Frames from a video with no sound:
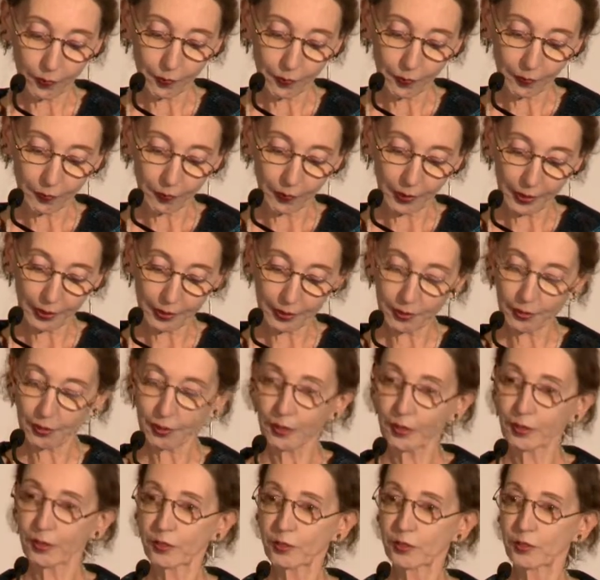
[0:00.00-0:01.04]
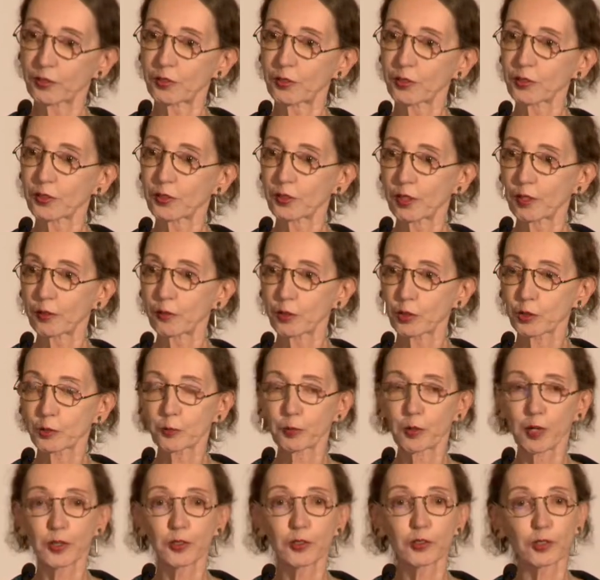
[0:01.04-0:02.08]
like his distinguished
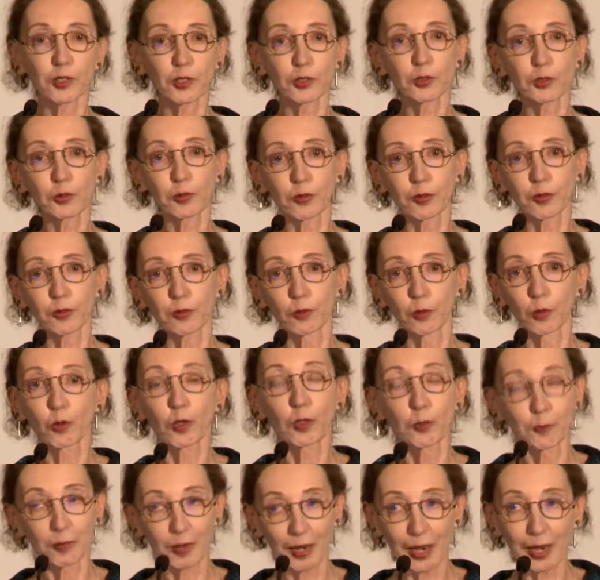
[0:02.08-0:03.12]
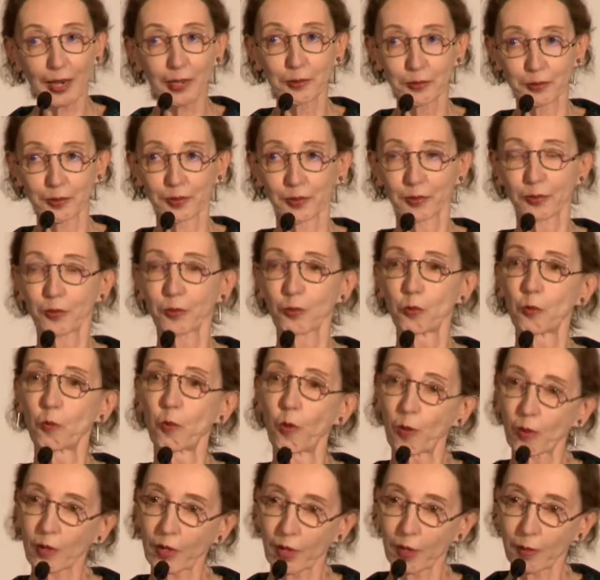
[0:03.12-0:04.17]
predecessor, Lord Byron, who
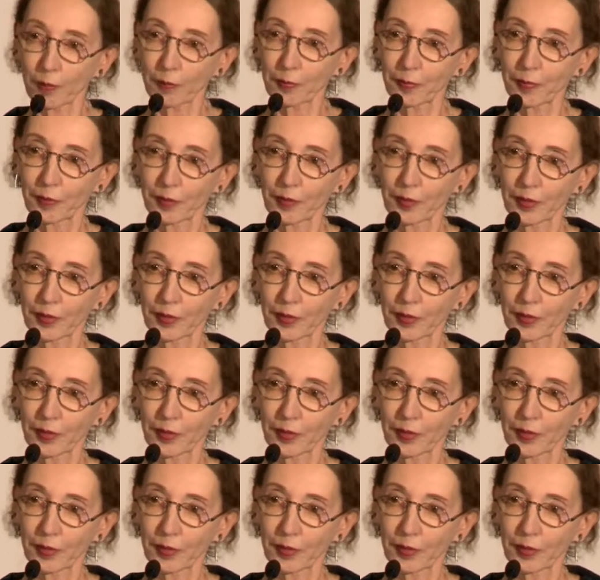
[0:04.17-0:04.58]
woke up